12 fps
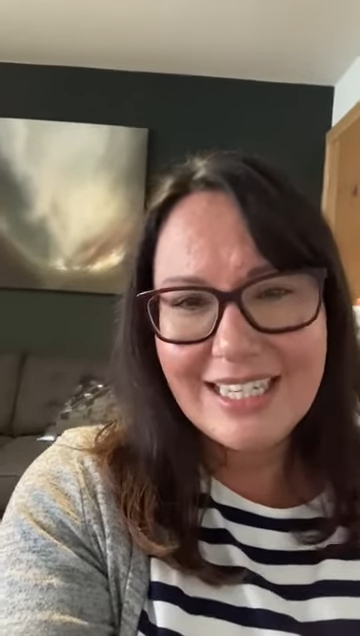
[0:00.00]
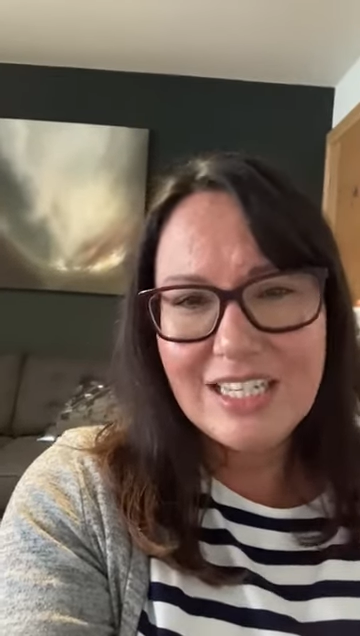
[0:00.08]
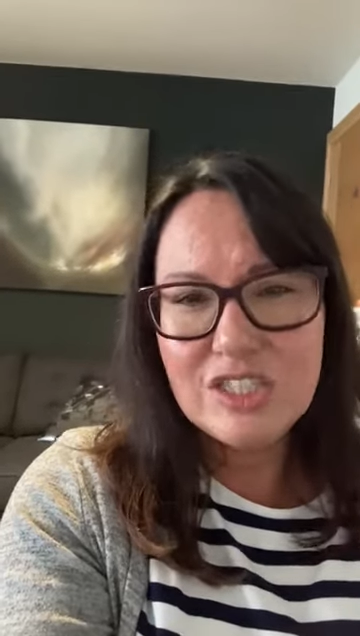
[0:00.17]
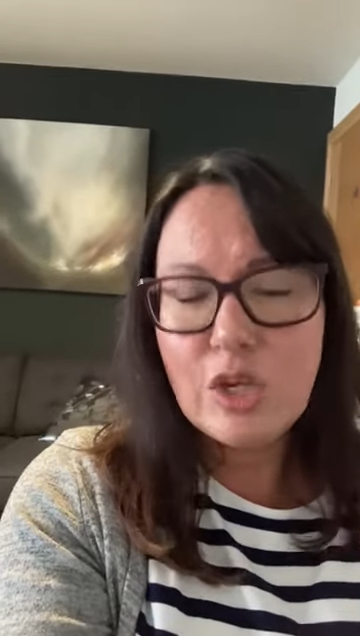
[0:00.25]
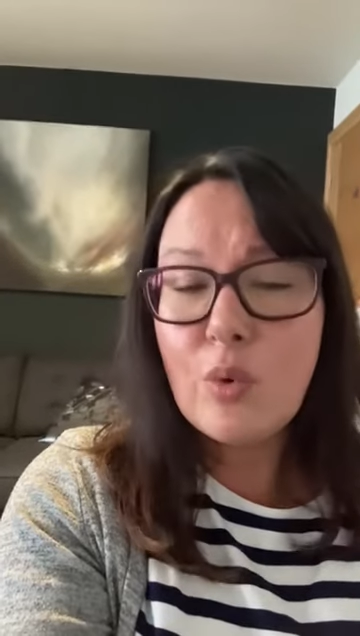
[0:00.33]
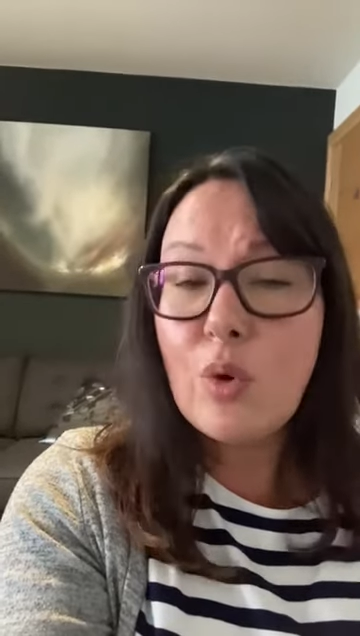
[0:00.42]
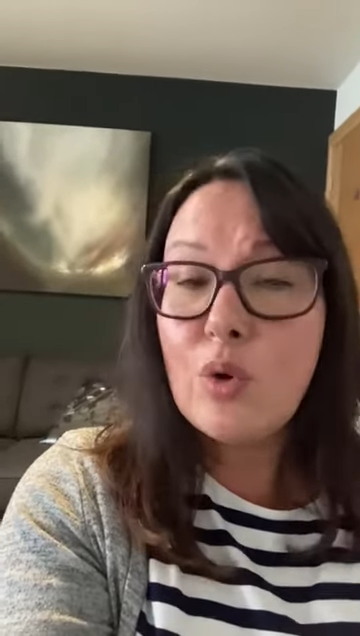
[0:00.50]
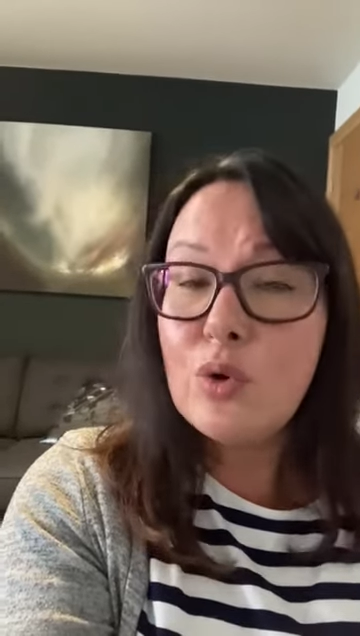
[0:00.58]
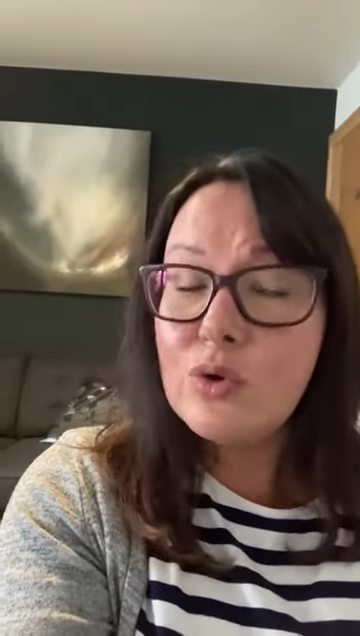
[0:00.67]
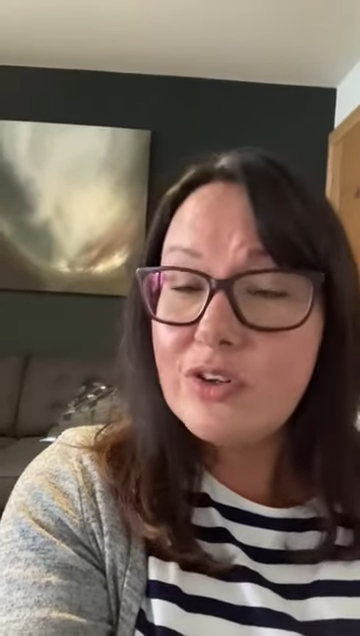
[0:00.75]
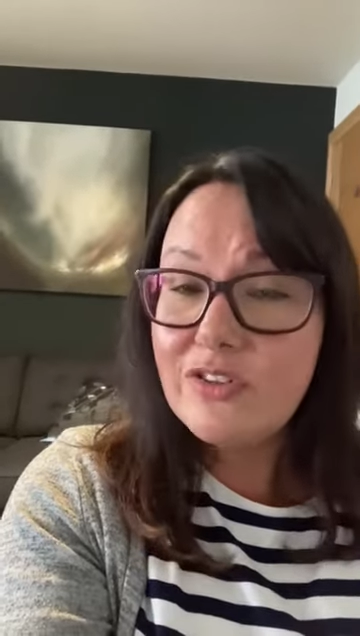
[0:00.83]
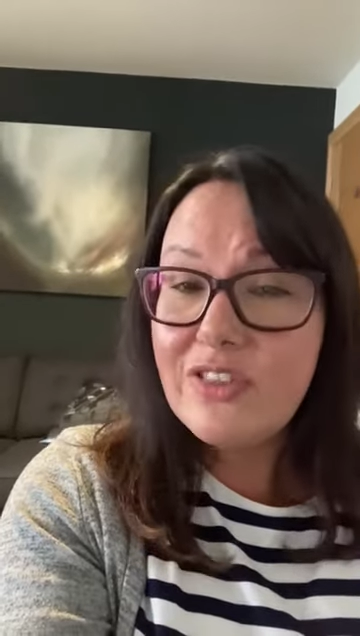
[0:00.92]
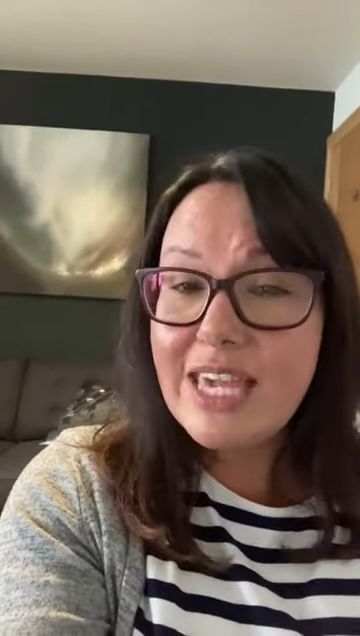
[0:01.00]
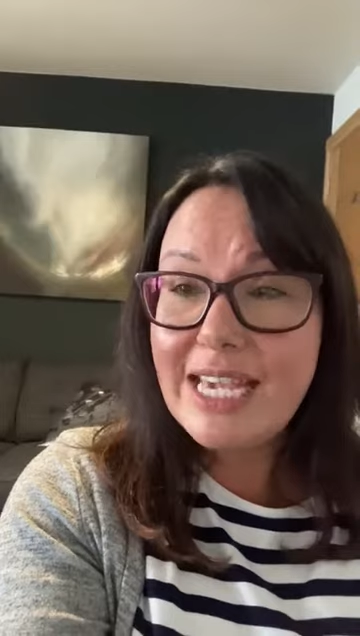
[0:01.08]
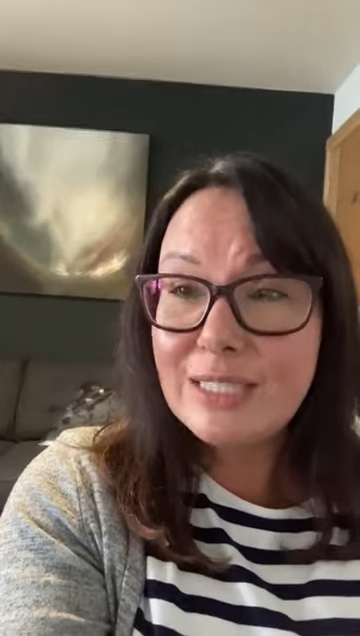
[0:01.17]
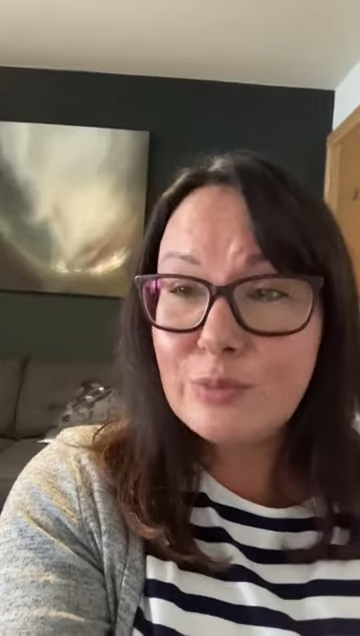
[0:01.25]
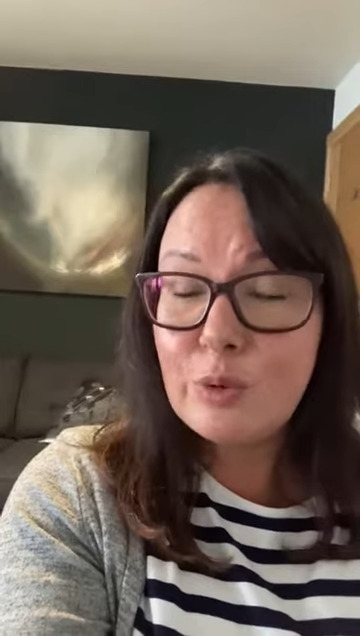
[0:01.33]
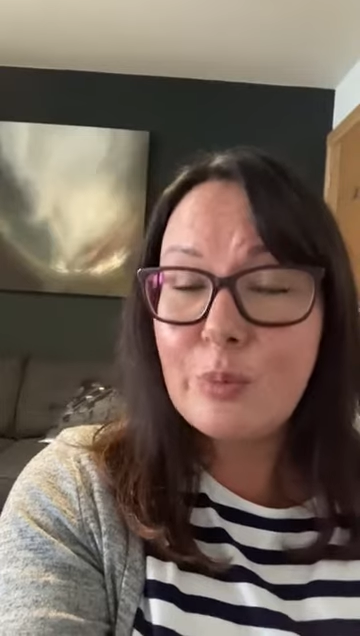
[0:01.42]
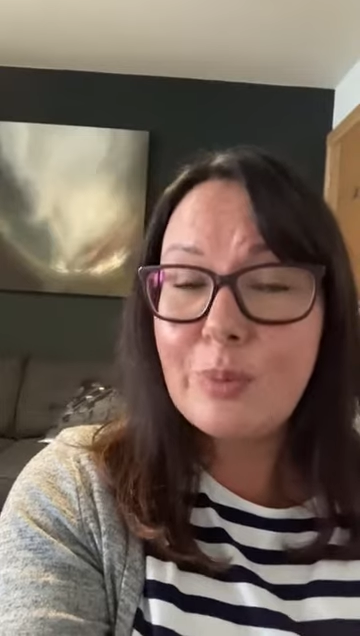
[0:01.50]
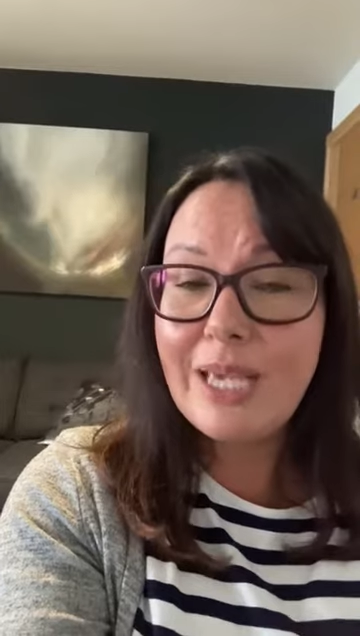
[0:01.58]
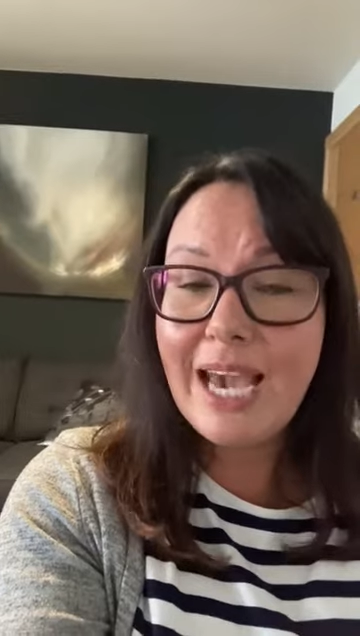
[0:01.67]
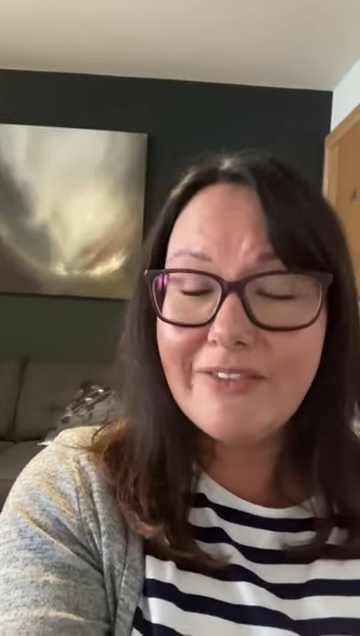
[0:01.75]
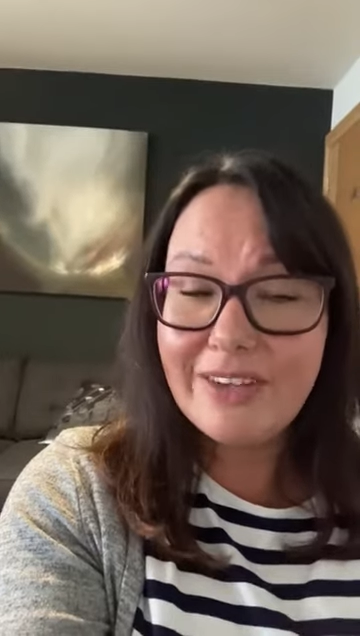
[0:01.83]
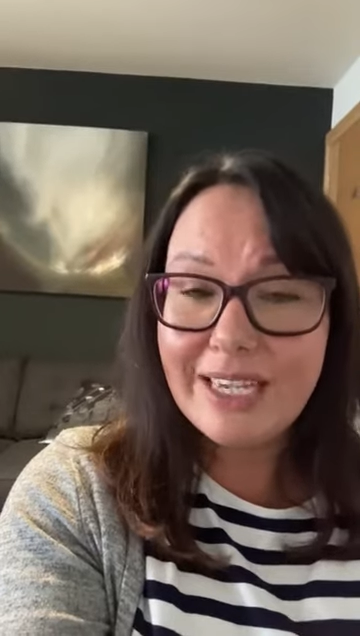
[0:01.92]
So all of this will be
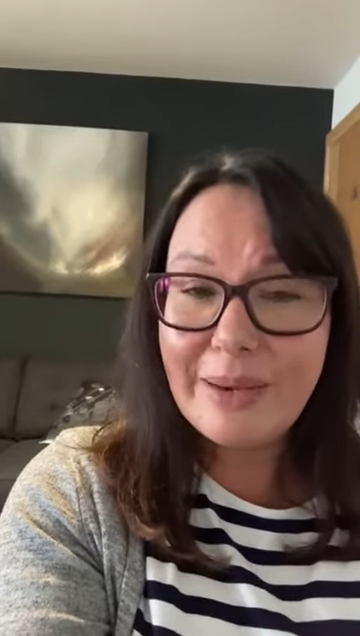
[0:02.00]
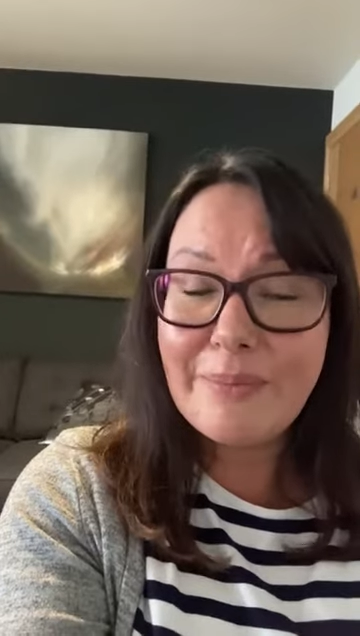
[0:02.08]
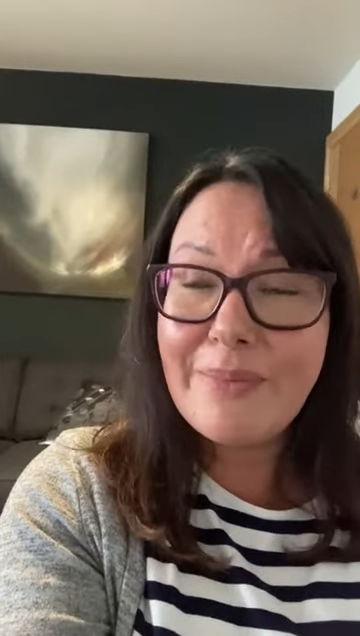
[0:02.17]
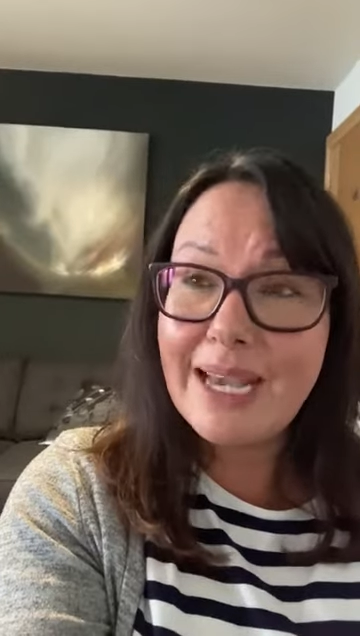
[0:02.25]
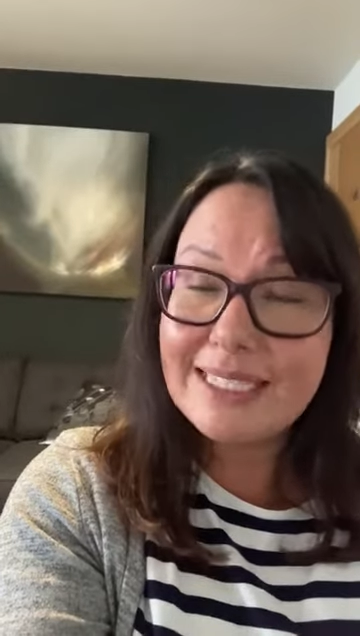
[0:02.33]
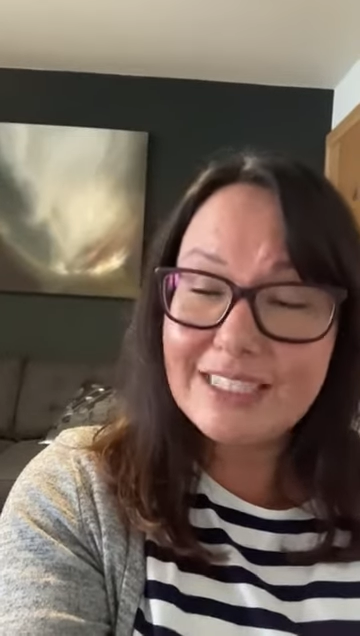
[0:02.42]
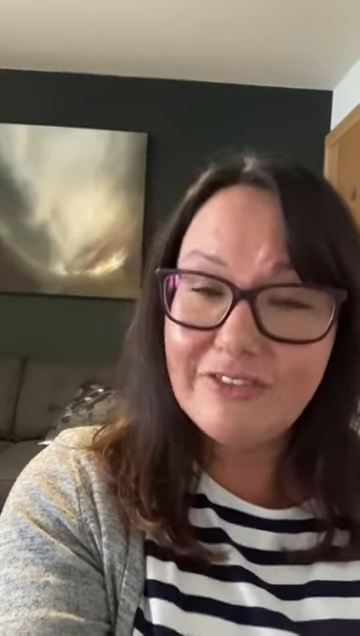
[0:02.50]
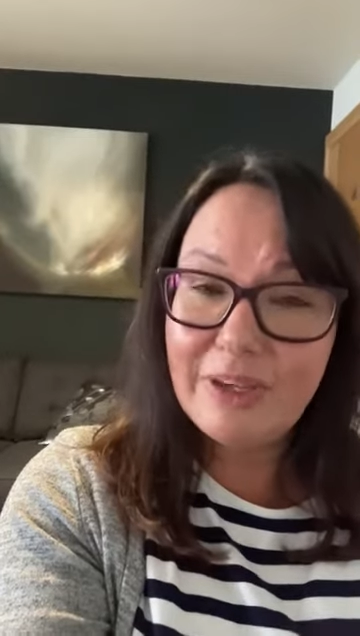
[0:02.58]
having a massive